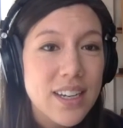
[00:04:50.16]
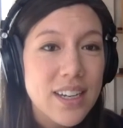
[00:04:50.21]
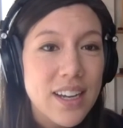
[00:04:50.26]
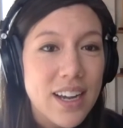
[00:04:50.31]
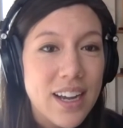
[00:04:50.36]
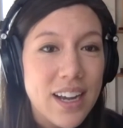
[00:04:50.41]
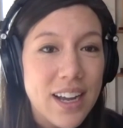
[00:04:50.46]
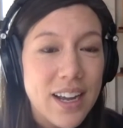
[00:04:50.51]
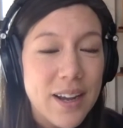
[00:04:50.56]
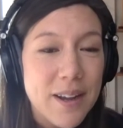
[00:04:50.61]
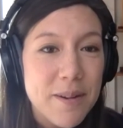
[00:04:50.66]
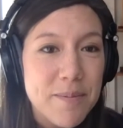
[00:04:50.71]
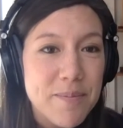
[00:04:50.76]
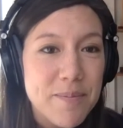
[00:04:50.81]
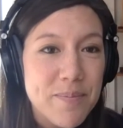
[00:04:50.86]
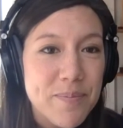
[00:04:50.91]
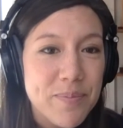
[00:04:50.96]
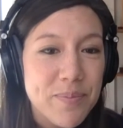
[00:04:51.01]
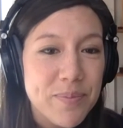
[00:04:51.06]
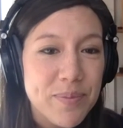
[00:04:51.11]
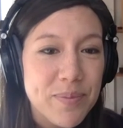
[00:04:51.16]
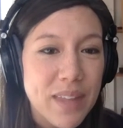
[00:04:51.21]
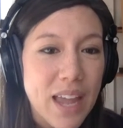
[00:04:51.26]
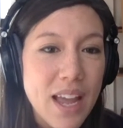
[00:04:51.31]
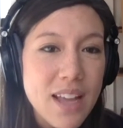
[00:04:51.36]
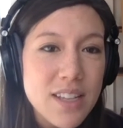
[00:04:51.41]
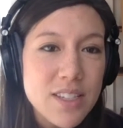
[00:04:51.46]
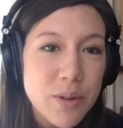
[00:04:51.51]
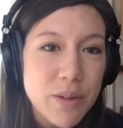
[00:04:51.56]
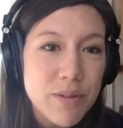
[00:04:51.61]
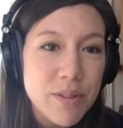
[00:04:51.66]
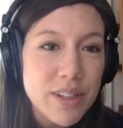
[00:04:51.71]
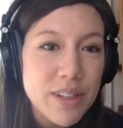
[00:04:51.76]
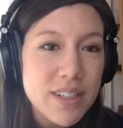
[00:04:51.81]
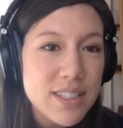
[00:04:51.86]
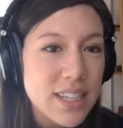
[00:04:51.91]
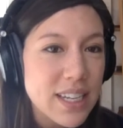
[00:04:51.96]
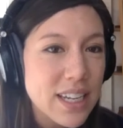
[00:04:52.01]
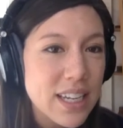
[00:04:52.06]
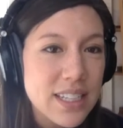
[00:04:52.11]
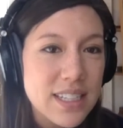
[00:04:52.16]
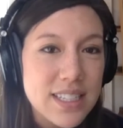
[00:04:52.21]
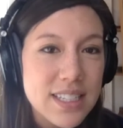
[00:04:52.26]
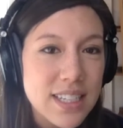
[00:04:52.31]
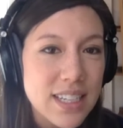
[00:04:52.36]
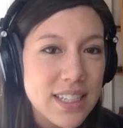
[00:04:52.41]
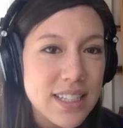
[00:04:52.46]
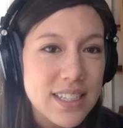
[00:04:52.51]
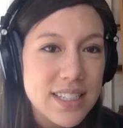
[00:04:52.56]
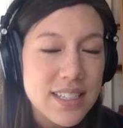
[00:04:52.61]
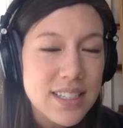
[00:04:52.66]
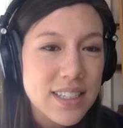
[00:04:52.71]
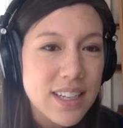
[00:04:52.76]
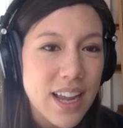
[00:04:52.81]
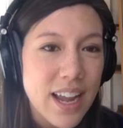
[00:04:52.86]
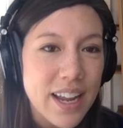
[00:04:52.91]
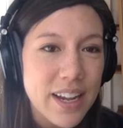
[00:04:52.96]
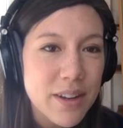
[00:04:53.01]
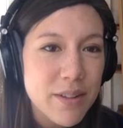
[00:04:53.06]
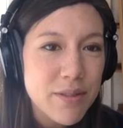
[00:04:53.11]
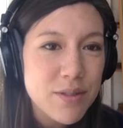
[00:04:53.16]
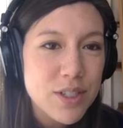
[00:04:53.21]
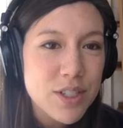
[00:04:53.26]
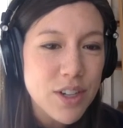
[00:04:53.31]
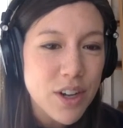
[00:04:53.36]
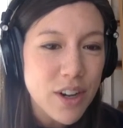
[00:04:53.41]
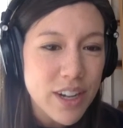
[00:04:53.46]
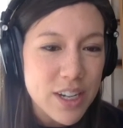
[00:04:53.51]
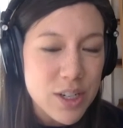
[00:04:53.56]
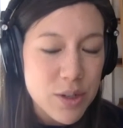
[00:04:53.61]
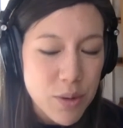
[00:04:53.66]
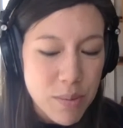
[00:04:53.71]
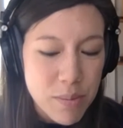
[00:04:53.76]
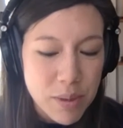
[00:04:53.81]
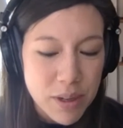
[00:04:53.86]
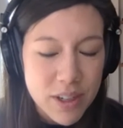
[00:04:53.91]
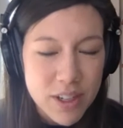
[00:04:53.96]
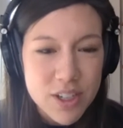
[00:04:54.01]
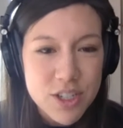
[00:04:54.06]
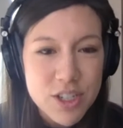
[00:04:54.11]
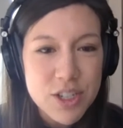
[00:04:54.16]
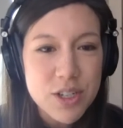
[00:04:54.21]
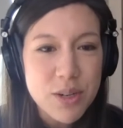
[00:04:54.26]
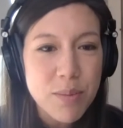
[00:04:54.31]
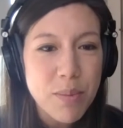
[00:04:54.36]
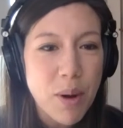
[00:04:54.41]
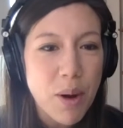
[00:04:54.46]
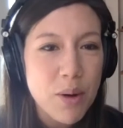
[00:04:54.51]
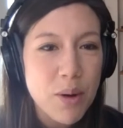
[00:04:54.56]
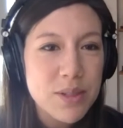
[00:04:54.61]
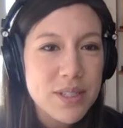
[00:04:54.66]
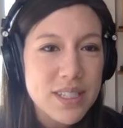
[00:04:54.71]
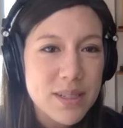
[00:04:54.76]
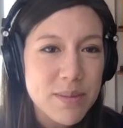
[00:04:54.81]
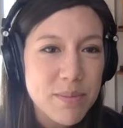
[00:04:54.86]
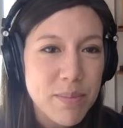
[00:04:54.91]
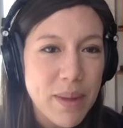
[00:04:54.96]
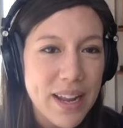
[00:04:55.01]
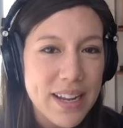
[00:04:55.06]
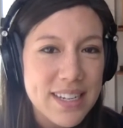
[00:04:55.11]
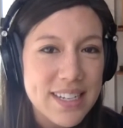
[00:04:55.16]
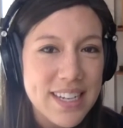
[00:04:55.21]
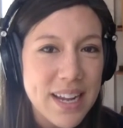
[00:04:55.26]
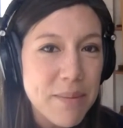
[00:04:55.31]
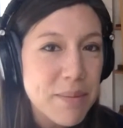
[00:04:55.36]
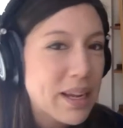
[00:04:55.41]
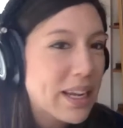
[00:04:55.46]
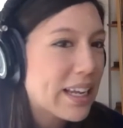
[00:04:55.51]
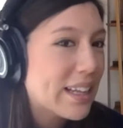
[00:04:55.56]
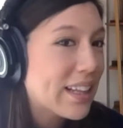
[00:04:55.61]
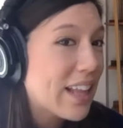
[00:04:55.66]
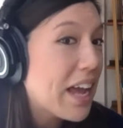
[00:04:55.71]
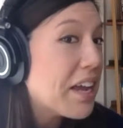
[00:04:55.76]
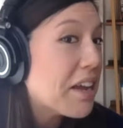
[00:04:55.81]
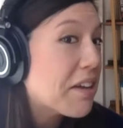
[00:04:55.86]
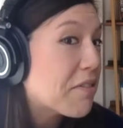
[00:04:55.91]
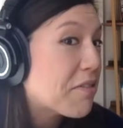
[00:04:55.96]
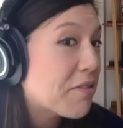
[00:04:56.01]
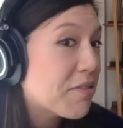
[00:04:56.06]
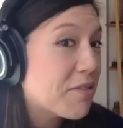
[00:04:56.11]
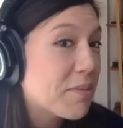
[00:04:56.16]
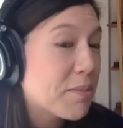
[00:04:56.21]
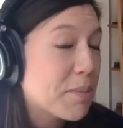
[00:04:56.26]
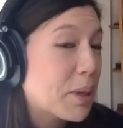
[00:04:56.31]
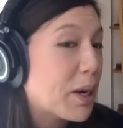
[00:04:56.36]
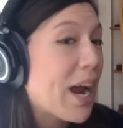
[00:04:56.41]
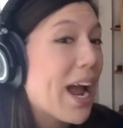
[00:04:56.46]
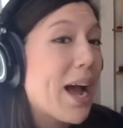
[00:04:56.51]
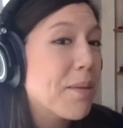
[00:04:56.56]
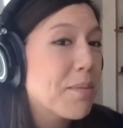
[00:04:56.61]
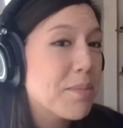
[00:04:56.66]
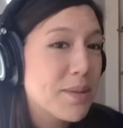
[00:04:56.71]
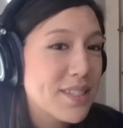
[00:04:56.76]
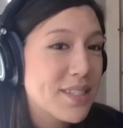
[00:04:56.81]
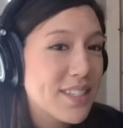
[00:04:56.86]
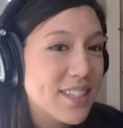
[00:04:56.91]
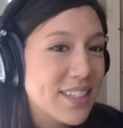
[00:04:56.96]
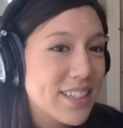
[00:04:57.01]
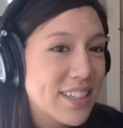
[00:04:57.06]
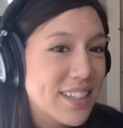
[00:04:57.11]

Um, yeah, so it feels like it's it's kind of starting to emerge into post pandemic life, perhaps.